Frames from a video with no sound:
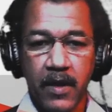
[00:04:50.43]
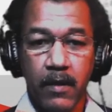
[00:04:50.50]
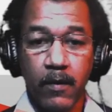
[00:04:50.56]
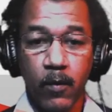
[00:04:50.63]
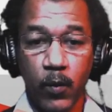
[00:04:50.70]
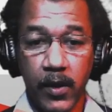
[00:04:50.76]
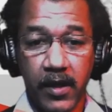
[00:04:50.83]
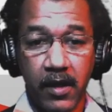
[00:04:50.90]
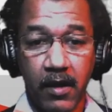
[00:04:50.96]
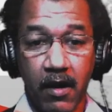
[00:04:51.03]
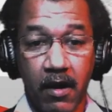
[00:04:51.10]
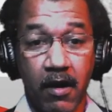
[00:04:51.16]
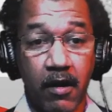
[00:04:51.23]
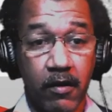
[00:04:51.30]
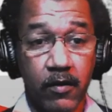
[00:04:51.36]
We
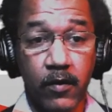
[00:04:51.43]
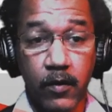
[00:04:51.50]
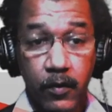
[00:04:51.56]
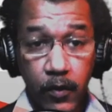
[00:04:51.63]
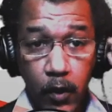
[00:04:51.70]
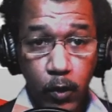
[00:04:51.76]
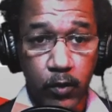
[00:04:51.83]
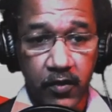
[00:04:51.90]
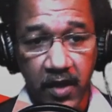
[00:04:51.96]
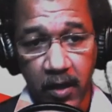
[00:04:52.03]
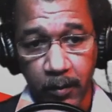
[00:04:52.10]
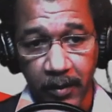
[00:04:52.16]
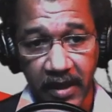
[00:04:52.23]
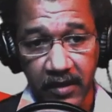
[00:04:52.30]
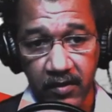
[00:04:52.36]
are No Sound
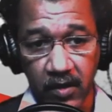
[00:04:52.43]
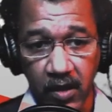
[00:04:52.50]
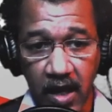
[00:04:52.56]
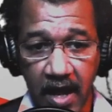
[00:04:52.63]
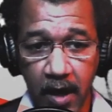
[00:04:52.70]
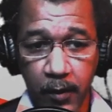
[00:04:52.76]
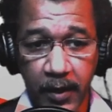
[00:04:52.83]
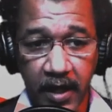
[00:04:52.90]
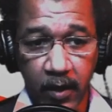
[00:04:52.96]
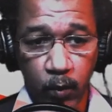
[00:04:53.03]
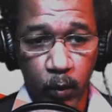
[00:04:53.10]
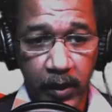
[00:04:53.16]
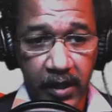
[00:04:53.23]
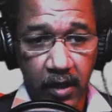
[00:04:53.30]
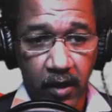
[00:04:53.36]
Bites Allowed, and
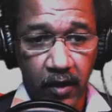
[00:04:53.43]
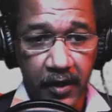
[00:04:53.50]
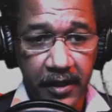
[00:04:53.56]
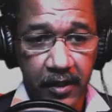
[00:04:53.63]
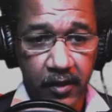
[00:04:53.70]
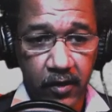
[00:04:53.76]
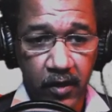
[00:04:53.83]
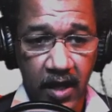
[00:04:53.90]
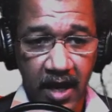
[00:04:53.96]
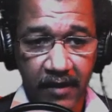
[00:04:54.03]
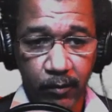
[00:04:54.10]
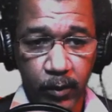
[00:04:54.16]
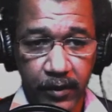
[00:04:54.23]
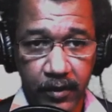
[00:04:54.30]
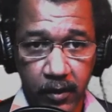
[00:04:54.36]
we are here live
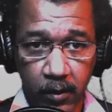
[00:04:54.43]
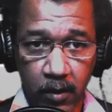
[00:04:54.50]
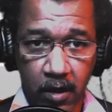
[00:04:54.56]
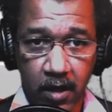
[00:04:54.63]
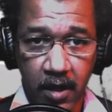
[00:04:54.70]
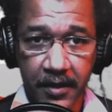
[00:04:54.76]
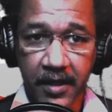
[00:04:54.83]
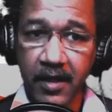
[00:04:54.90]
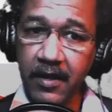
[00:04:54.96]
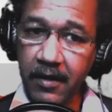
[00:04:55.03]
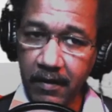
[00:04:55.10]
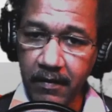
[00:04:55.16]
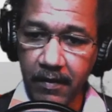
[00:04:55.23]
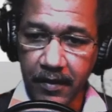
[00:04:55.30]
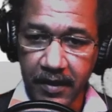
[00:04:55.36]
with you on
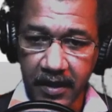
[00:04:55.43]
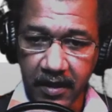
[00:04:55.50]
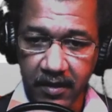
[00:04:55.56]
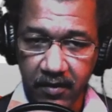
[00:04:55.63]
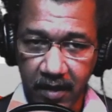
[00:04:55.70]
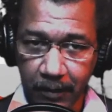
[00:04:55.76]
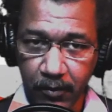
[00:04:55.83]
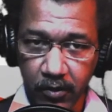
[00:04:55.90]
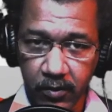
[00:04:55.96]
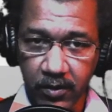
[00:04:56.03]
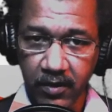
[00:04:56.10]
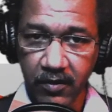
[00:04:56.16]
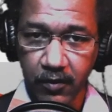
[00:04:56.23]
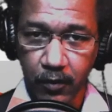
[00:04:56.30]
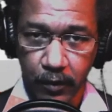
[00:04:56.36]
the Exceptional
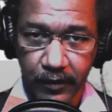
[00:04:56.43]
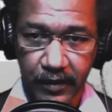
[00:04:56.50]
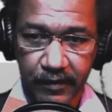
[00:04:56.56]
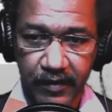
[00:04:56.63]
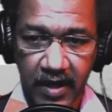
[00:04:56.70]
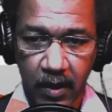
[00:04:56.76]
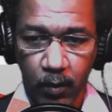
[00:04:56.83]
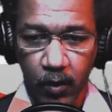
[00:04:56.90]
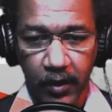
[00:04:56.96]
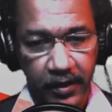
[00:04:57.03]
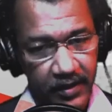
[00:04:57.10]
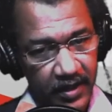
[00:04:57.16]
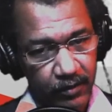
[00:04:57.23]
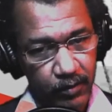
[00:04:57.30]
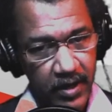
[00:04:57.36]
Conservative Network.
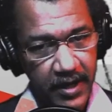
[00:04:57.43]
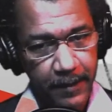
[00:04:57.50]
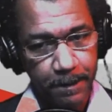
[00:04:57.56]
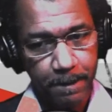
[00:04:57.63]
That's right.